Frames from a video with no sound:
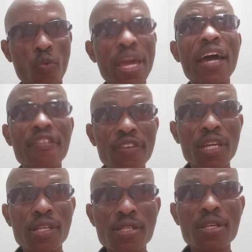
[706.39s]
We are
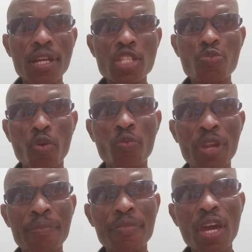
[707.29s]
having a serious
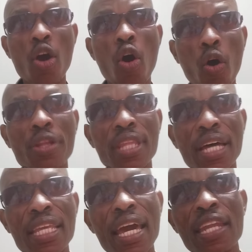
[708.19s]
problem on
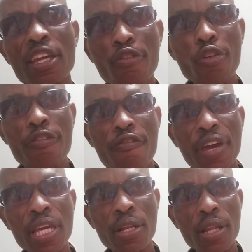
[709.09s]
that. And if we
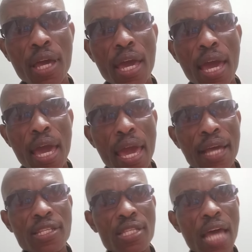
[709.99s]
fail
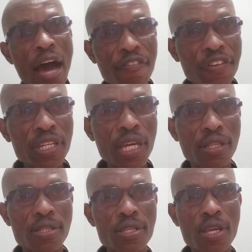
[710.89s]
as
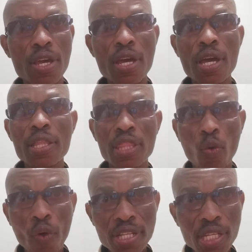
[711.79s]
Africans, the
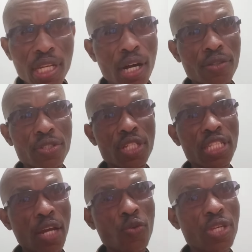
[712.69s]
Western
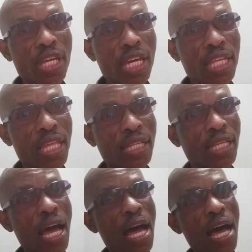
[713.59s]
countries are looking at
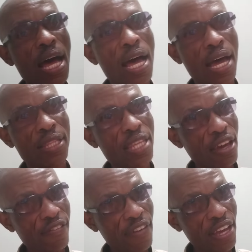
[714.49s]
us, they
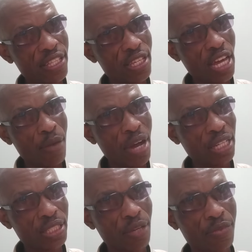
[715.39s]
are fighting
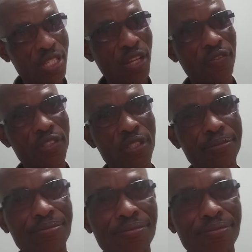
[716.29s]
amongst themselves.